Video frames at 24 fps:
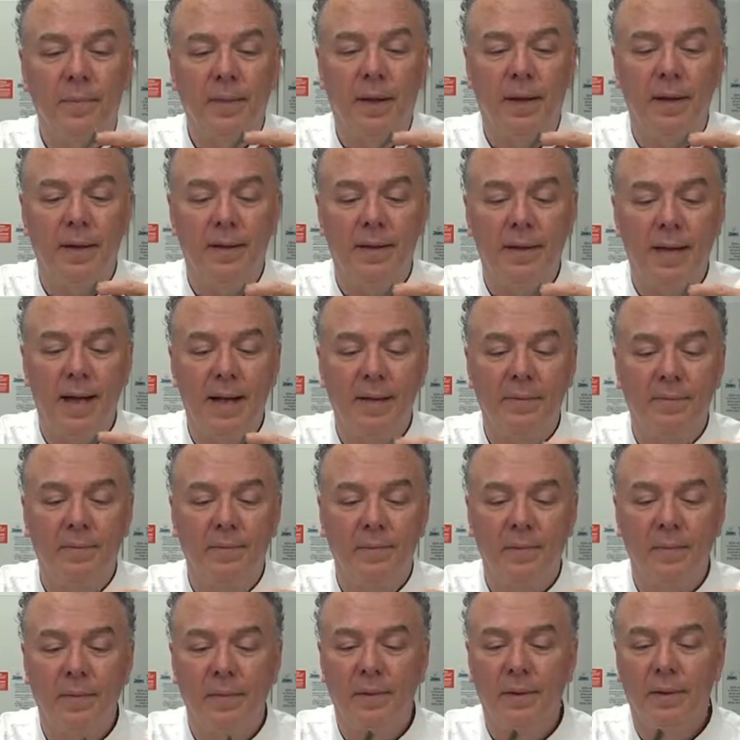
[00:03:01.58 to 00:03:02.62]
and then
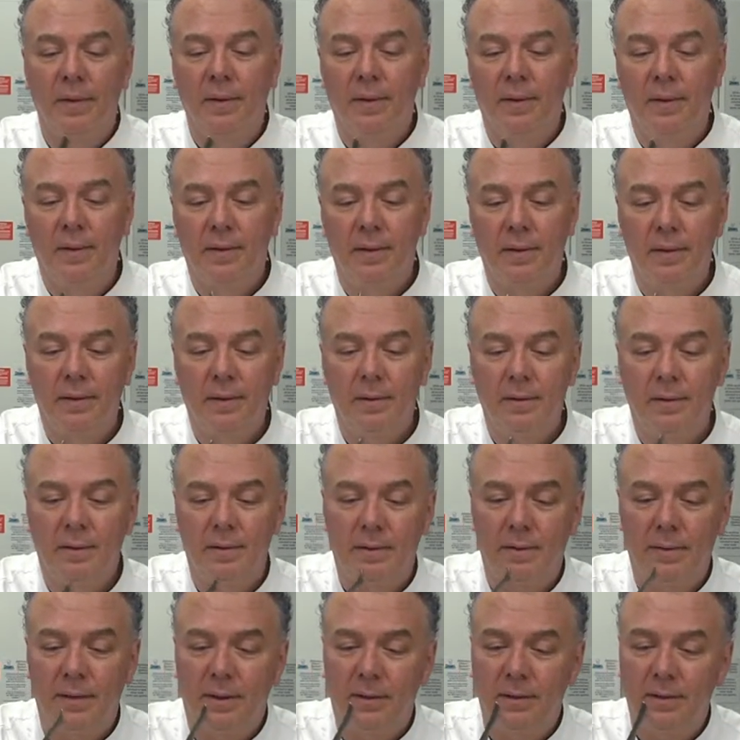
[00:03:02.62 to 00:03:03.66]

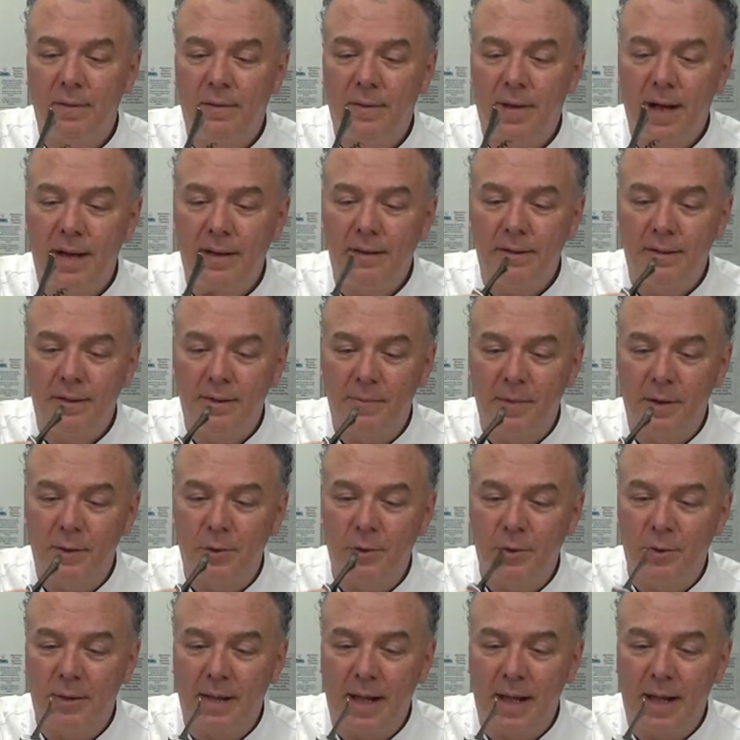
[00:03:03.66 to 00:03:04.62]
this little device here. I'm not sure what